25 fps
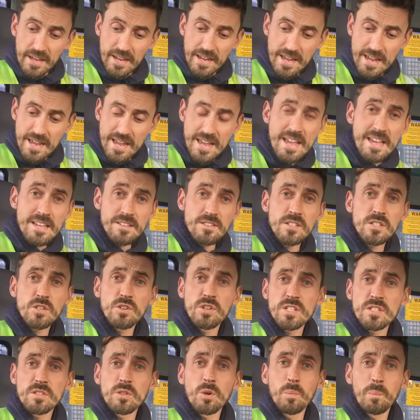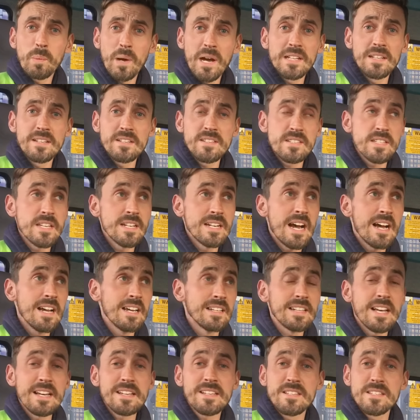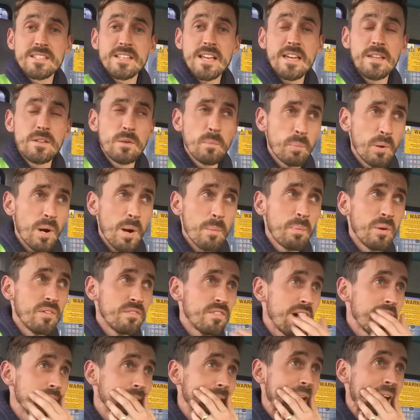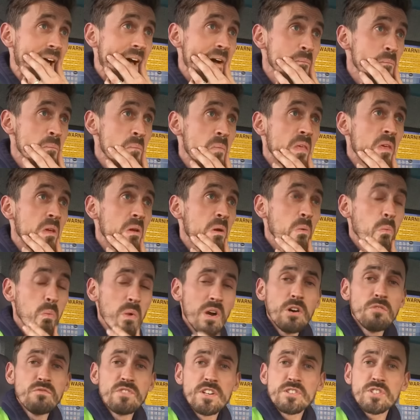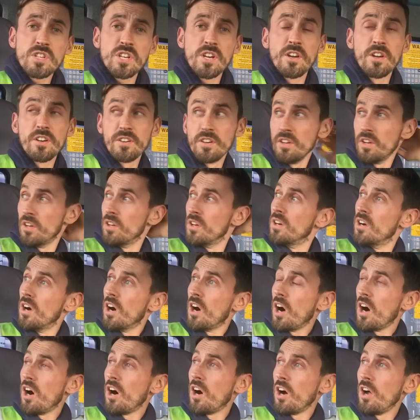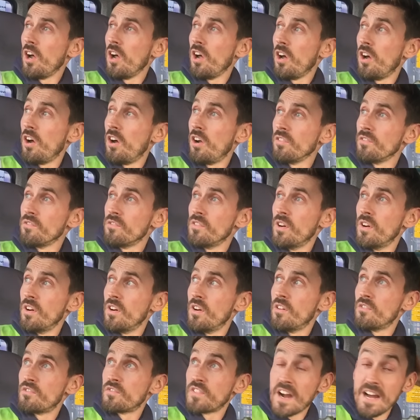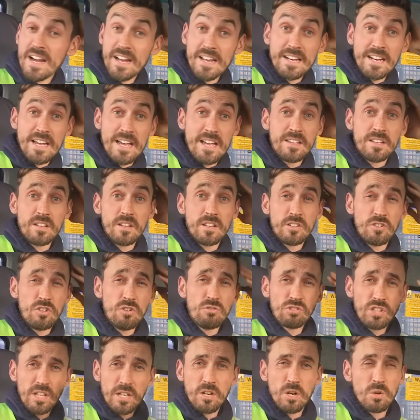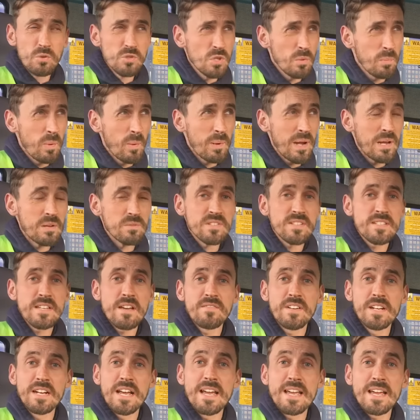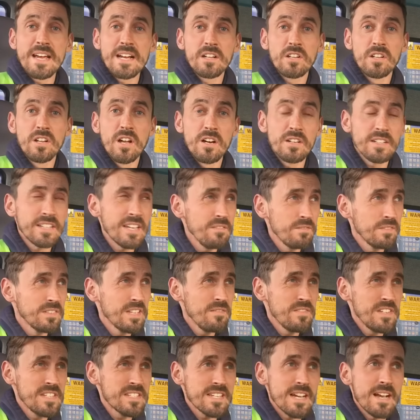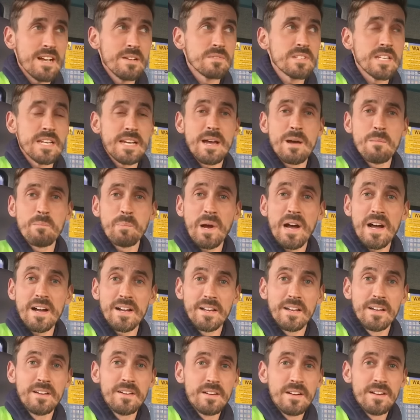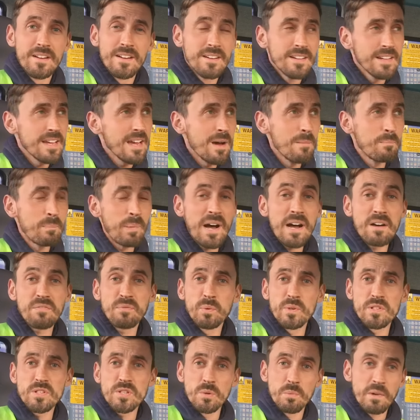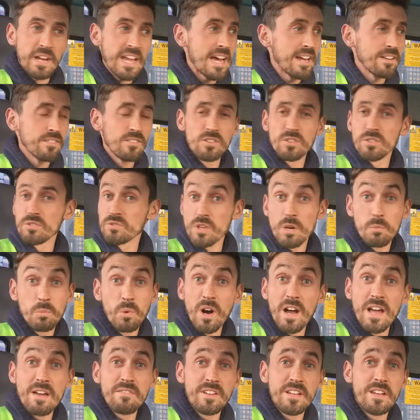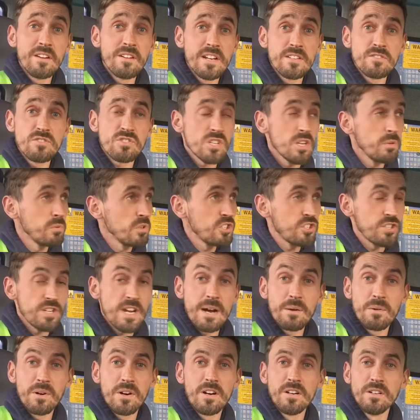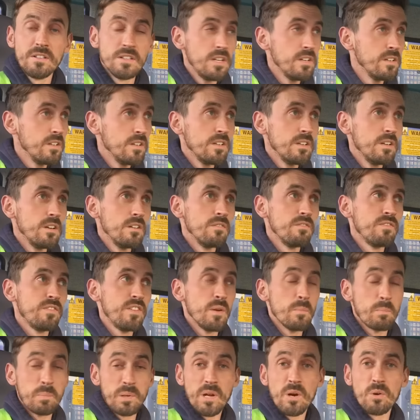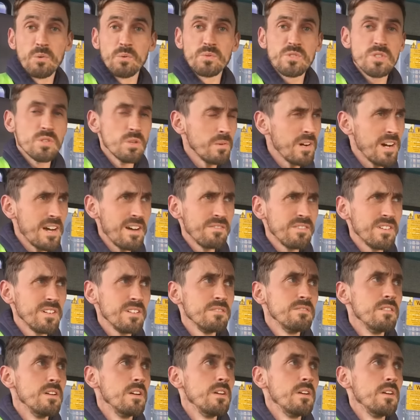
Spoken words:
It is Crystal Palace tonight. Like I say, the proper VanCam will return on Friday. Usually goes up about 7, 8 o'clock. Give you time to get back. Get a bath with some candles or whatever you're into. A shower for the blokes or whatever.